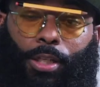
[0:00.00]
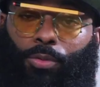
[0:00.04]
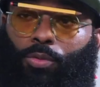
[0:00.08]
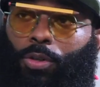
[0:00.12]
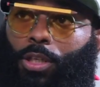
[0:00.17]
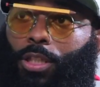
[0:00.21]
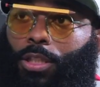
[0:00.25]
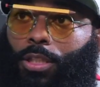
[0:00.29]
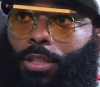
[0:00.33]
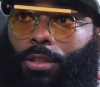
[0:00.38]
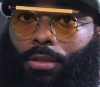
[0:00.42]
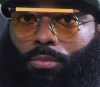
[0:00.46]

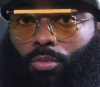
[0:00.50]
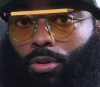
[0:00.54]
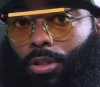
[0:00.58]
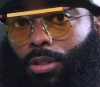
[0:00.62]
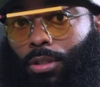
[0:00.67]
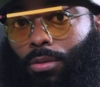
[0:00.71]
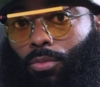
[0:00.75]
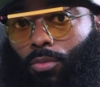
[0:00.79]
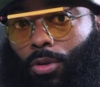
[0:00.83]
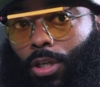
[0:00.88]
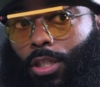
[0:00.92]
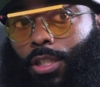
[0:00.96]
what
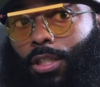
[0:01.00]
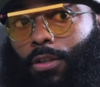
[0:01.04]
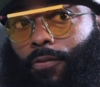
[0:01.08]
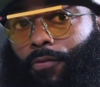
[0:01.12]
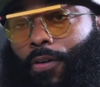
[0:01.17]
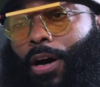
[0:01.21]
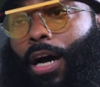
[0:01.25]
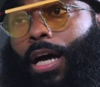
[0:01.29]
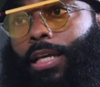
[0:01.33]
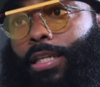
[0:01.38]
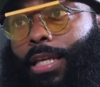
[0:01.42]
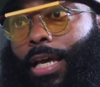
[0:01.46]
it's
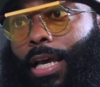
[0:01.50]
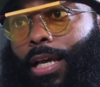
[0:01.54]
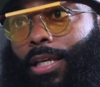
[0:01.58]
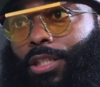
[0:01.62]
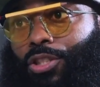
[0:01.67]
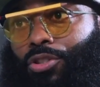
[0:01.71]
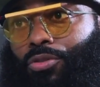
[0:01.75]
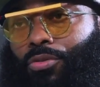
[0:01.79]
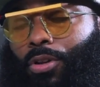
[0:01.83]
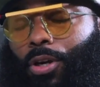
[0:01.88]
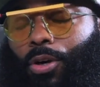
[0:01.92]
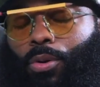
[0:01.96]
defined
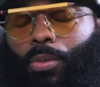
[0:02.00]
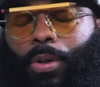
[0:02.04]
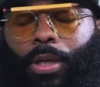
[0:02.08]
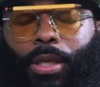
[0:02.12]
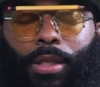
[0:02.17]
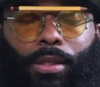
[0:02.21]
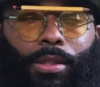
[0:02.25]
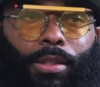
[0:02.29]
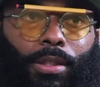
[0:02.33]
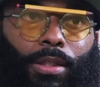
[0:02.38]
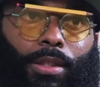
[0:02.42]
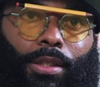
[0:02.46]
as, you know, and